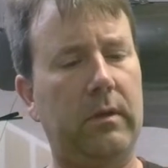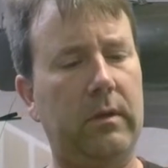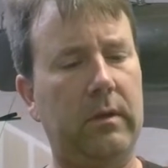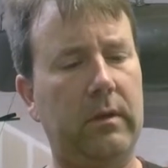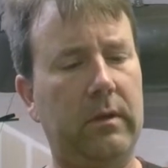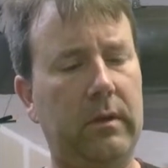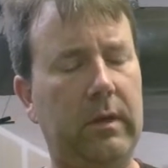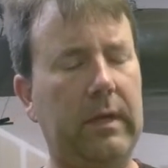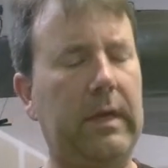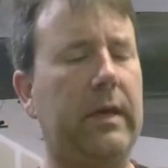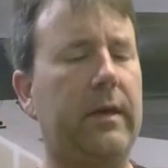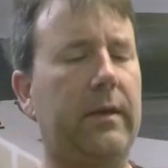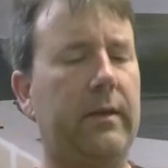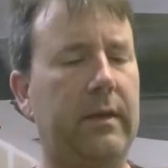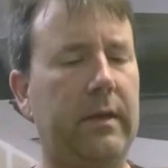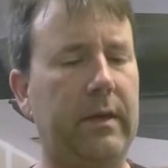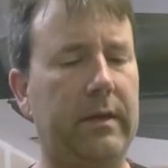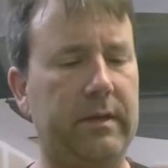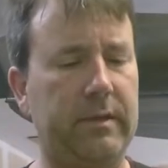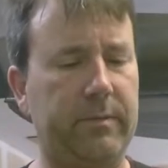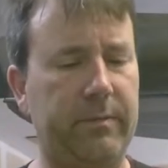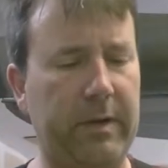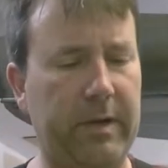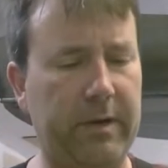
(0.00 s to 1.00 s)
Yeah,
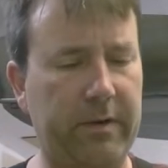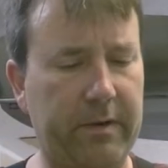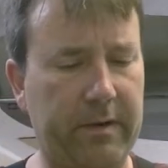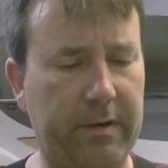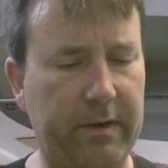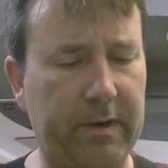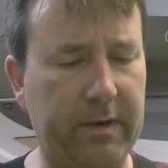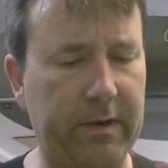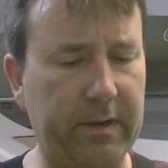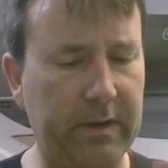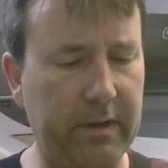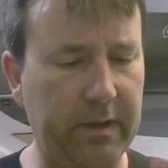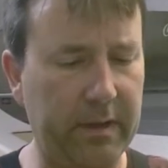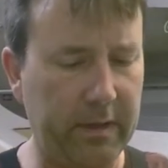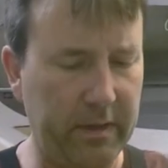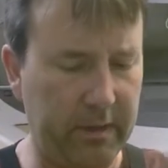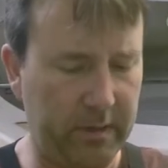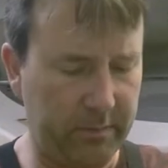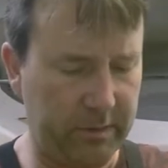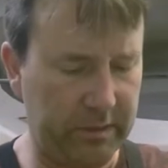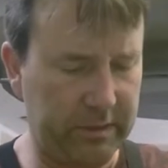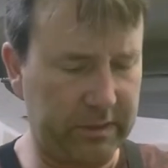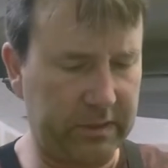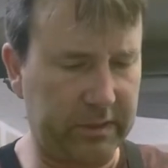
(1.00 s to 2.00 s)
it's bare in there.
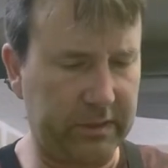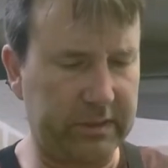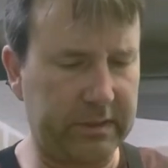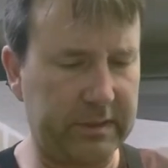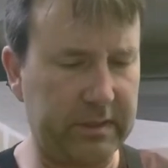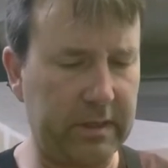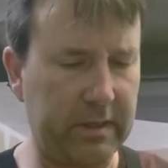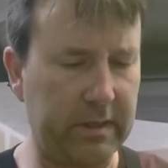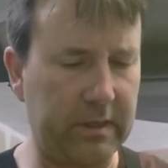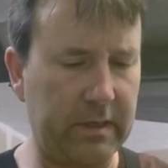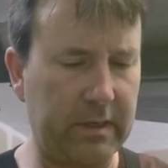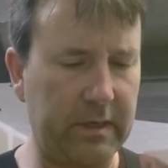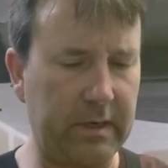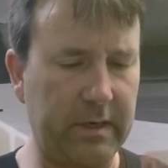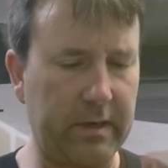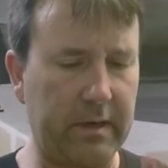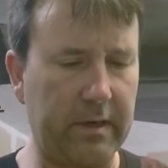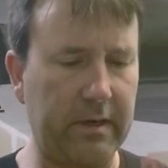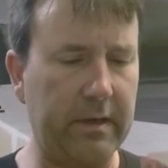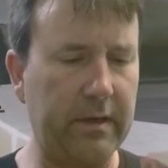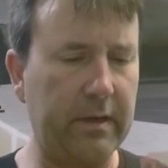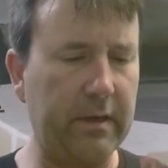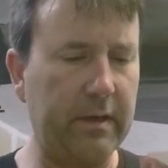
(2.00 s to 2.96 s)
But as you can see in here,